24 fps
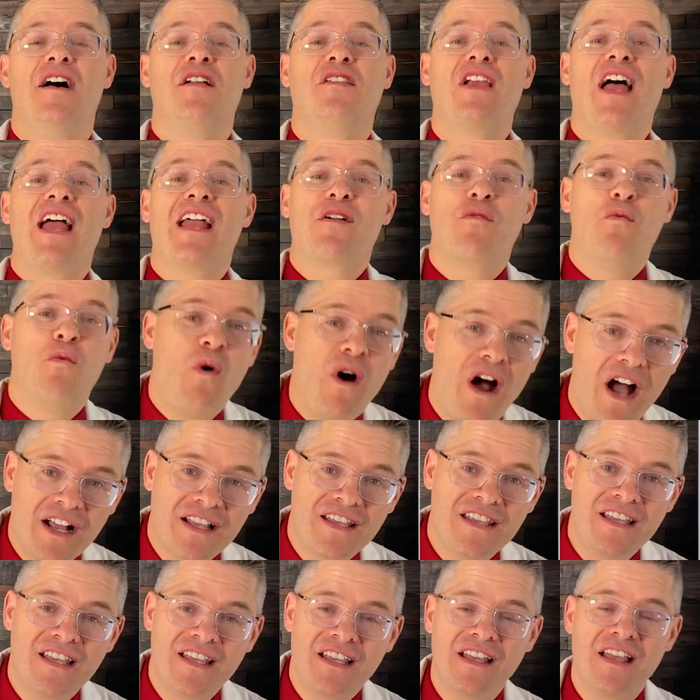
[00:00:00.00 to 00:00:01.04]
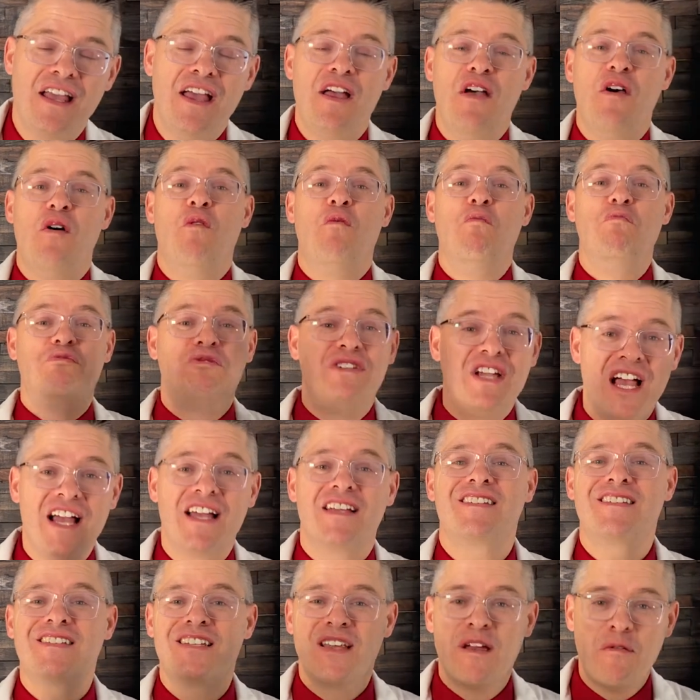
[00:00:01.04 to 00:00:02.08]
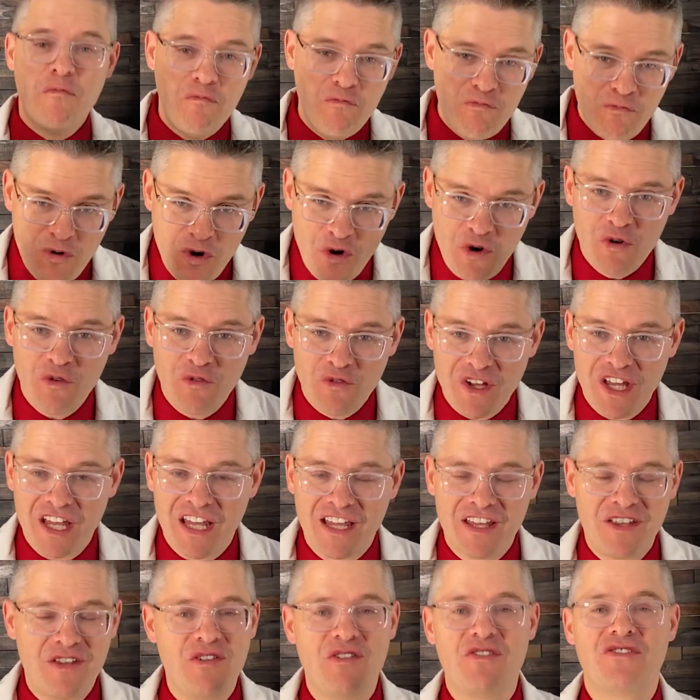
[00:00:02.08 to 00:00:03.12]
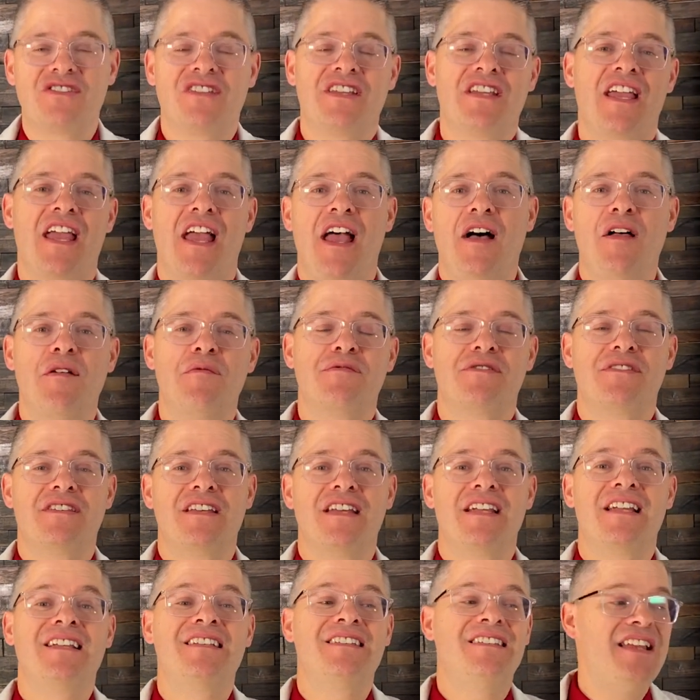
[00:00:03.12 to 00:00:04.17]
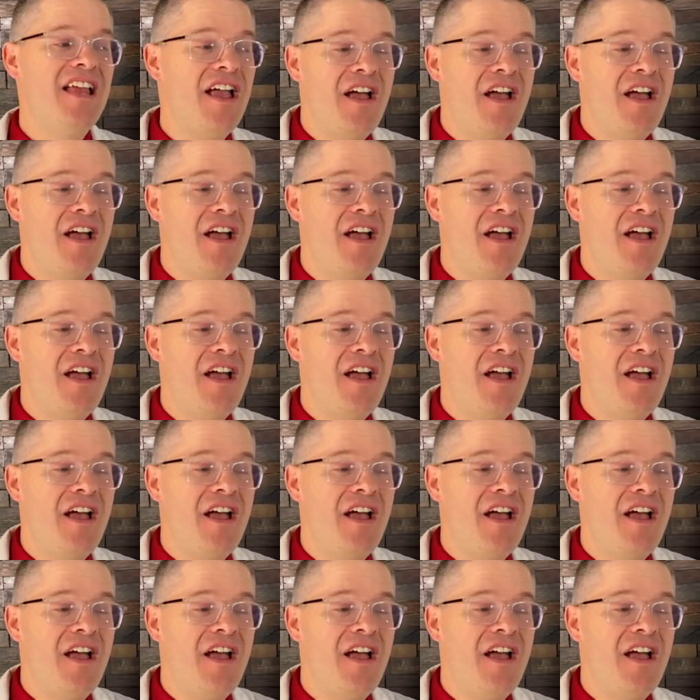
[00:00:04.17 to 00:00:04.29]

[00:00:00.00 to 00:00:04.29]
like walking, just moving usually helps things.